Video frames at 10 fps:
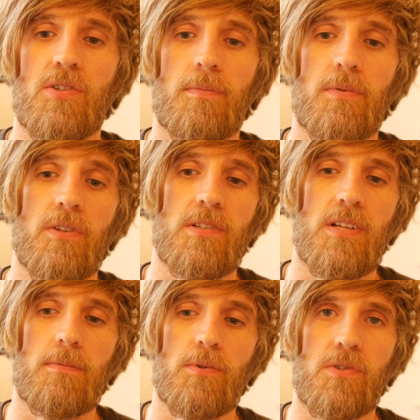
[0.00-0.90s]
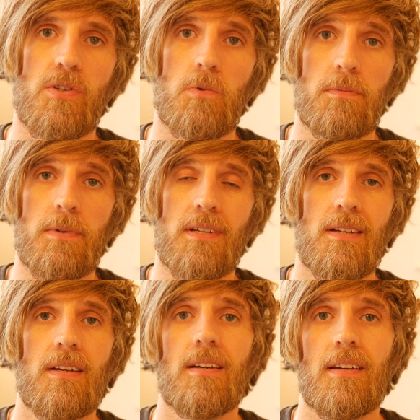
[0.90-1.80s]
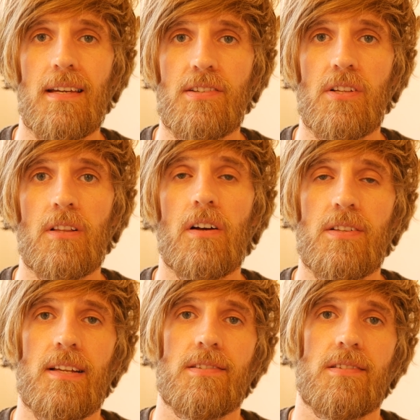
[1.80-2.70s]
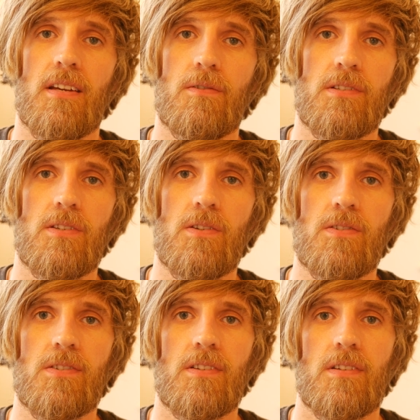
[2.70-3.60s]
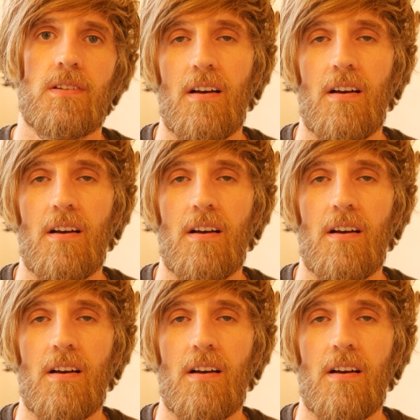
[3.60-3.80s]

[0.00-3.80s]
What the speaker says: up than a table saw would be, it is a lot less scary to use.